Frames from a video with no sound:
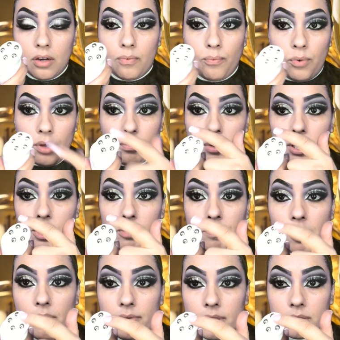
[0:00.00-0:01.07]
with one little
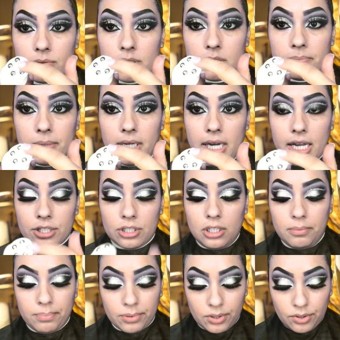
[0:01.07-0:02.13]
ball of this ones, but it
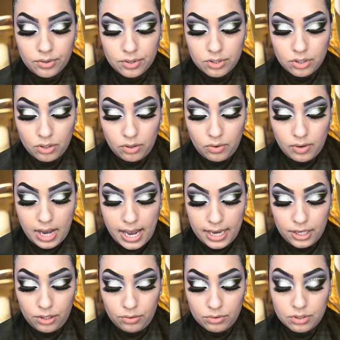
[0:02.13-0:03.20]
actually broke, so I
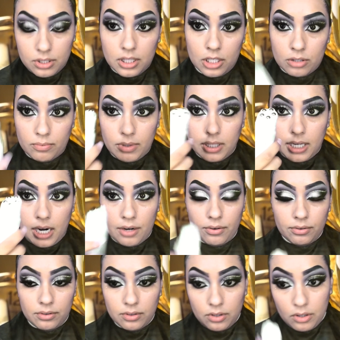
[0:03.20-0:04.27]
used this one that I
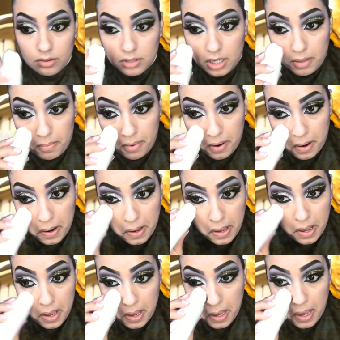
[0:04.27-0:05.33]
don't use anymore.
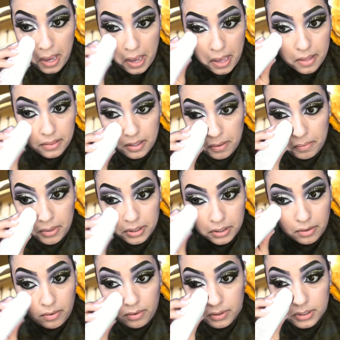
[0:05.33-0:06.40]
And then with the
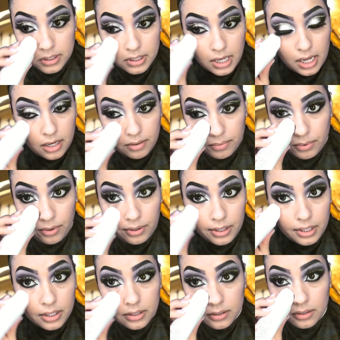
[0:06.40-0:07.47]
cold, just kind of roll
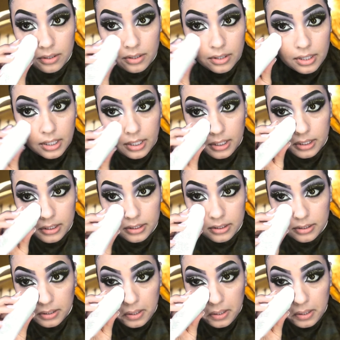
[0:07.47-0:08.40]
it into your eyes,